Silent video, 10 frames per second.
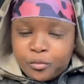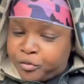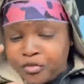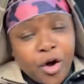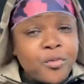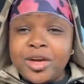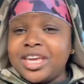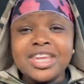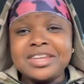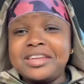before we
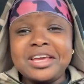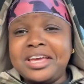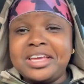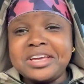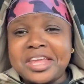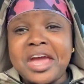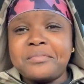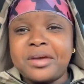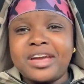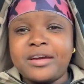get into any of that,
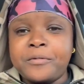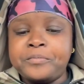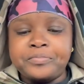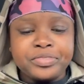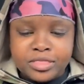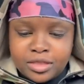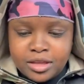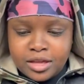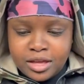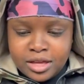man,
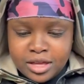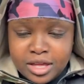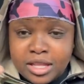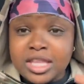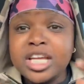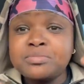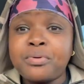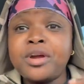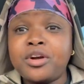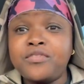let's
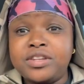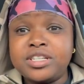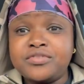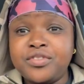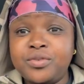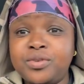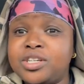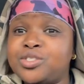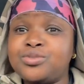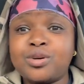pray over this food.
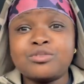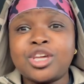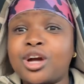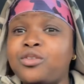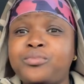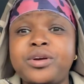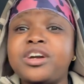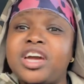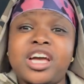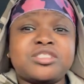Because, you know, Taco
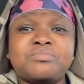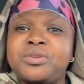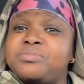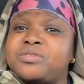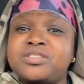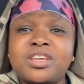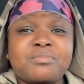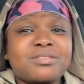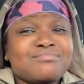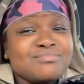Bell has some people's
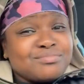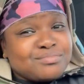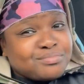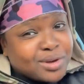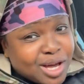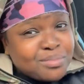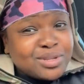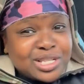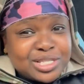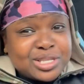stomach
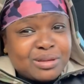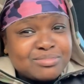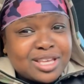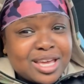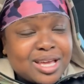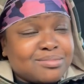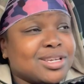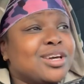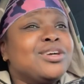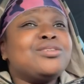bubbling sometimes.
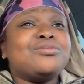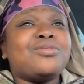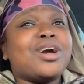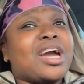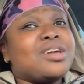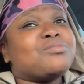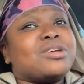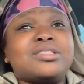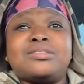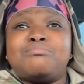You know, how you
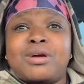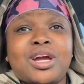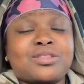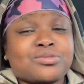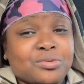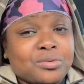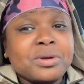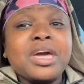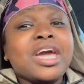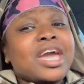run into the bathroom.
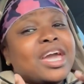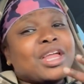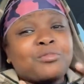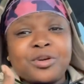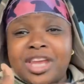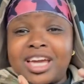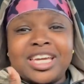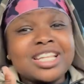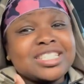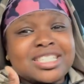And when I
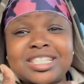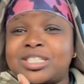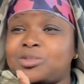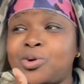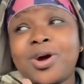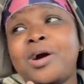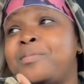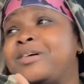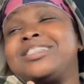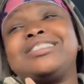get into the store, I'm
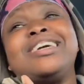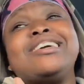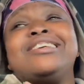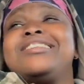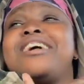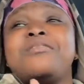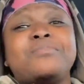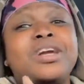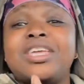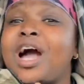about to tell y'all,
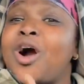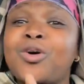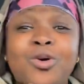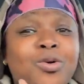man, y'all